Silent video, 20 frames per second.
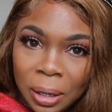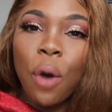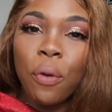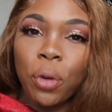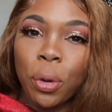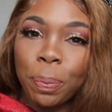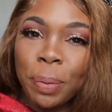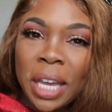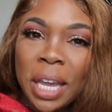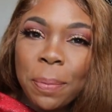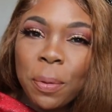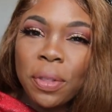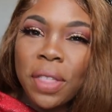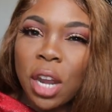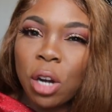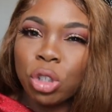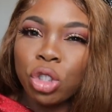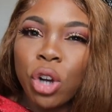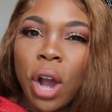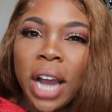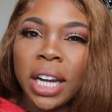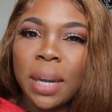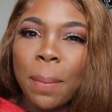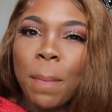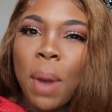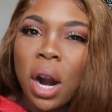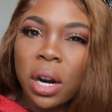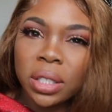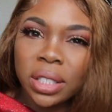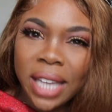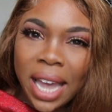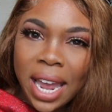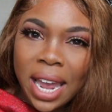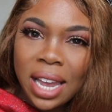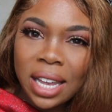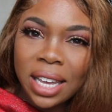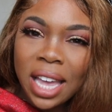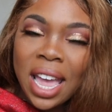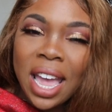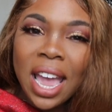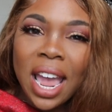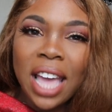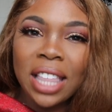For people that are trying to partake